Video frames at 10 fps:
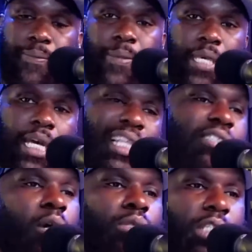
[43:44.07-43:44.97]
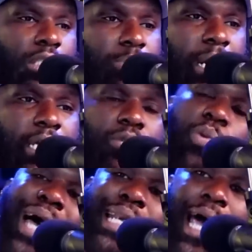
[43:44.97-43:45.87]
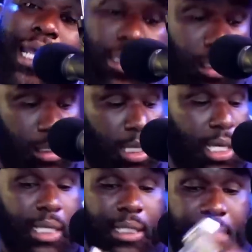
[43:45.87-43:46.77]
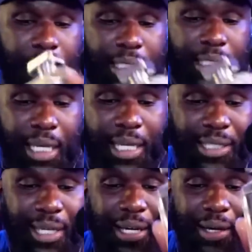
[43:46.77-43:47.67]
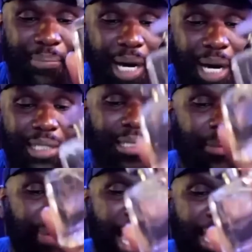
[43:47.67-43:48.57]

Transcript: Yeah, let's go 10 sprays. Why not? This is Monte Tabac